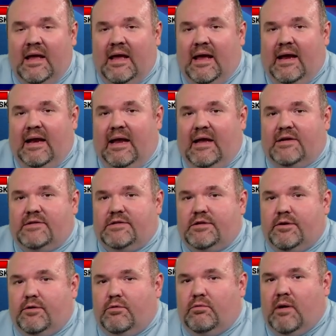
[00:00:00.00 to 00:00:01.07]
and
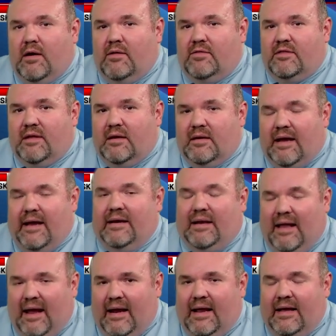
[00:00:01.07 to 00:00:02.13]
into the
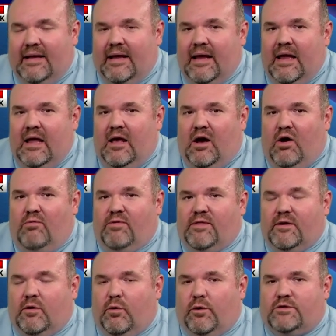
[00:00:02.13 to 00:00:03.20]
Atlantic over the
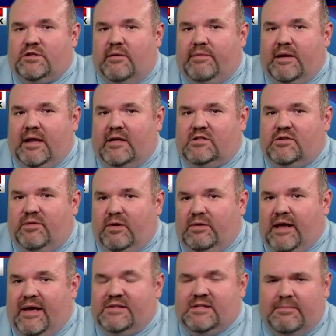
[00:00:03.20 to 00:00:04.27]
course of the next few
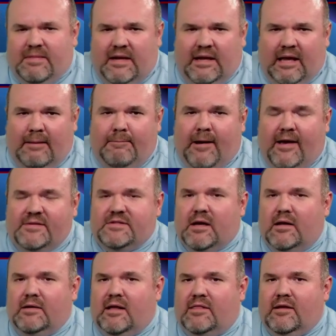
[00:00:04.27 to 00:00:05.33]
days. Something to keep eyes
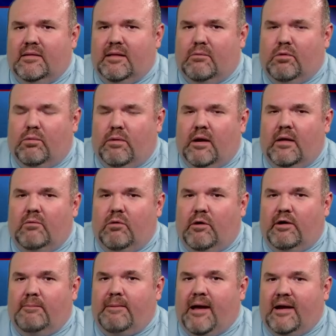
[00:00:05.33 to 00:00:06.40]
on, nothing that we're really
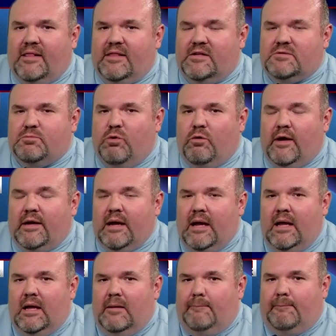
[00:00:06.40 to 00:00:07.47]
worried about at this point,
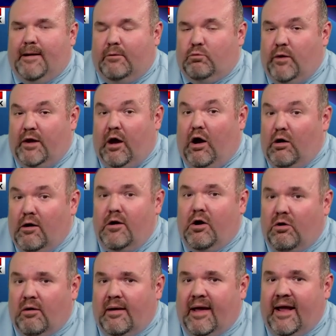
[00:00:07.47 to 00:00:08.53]
but we are in
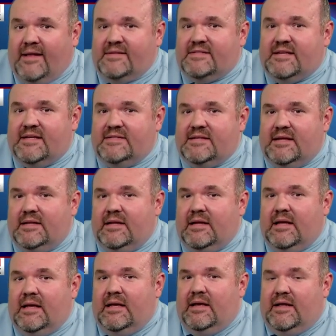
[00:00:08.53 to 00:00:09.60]
hurricane season,
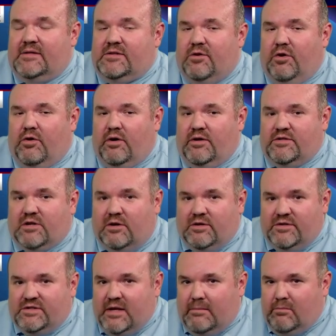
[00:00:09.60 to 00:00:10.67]
and so you're going to start to
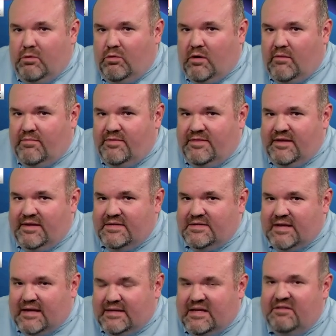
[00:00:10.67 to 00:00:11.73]
see more of this
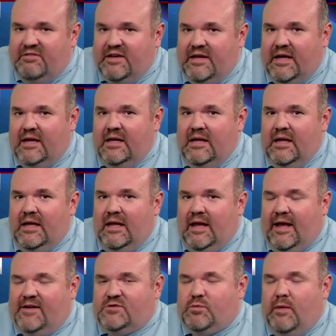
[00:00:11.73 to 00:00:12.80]
activity
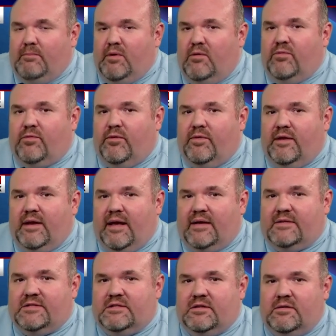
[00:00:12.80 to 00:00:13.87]
as we move through the
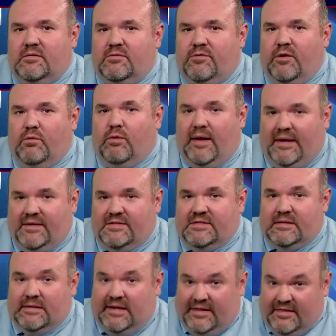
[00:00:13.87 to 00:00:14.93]
next few
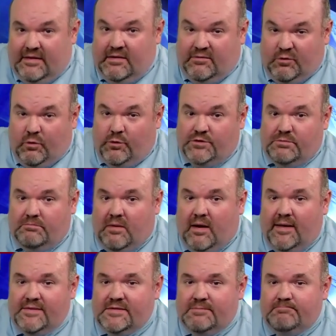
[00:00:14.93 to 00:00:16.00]
weeks and then, of course,
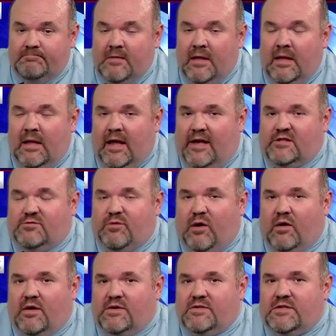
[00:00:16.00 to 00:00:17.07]
months. As
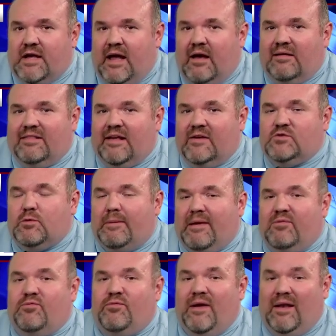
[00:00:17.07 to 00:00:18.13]
far as how things will be
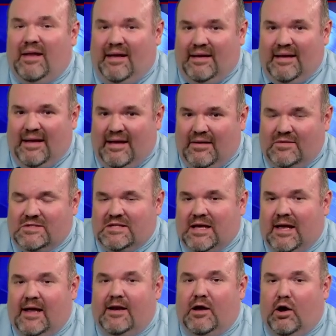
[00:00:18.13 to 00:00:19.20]
feeling
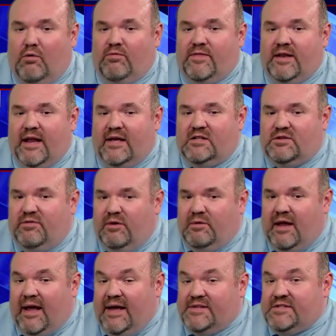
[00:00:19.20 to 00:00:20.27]
outside over the next few
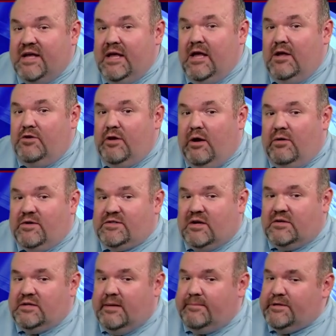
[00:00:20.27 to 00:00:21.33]
days, notice
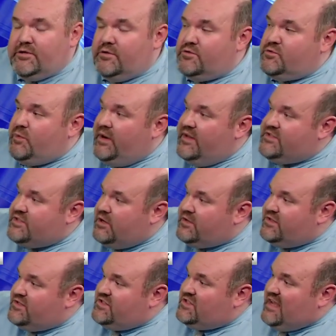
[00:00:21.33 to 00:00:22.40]
our temperatures really start
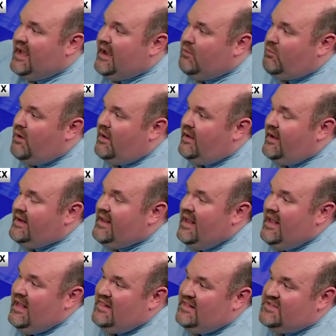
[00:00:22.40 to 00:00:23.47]
to skyrocket.
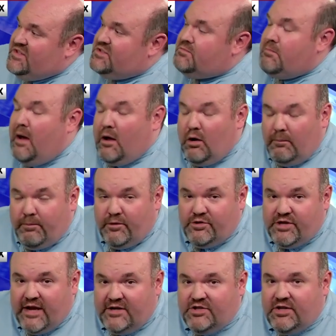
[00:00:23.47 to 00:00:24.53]
This is model
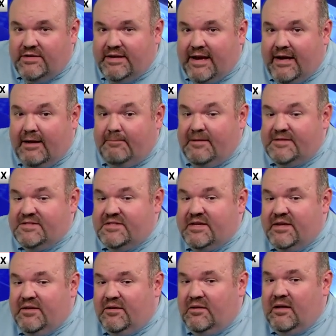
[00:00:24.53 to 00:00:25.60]
projection data, but
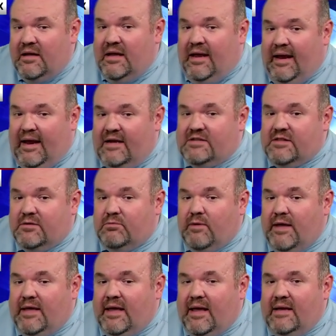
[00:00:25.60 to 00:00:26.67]
still, into the
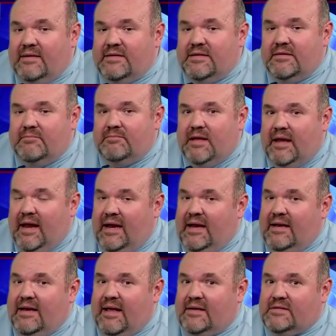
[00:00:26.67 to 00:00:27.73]
weekend, a heat
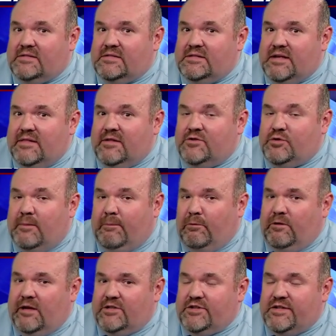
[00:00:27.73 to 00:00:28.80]
index in the triple
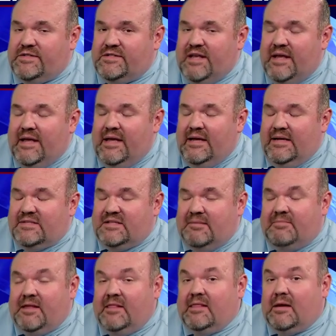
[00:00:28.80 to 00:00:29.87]
digits is
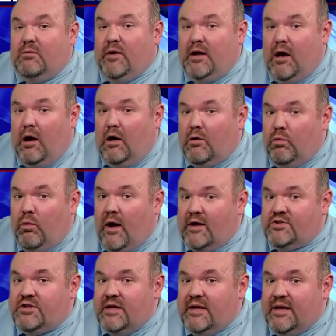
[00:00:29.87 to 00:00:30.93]
something that we are
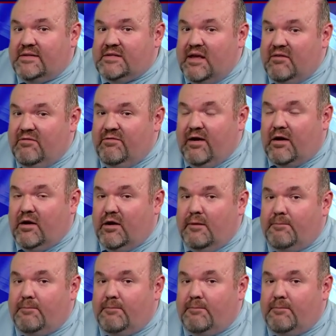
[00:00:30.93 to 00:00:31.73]
watching as a very good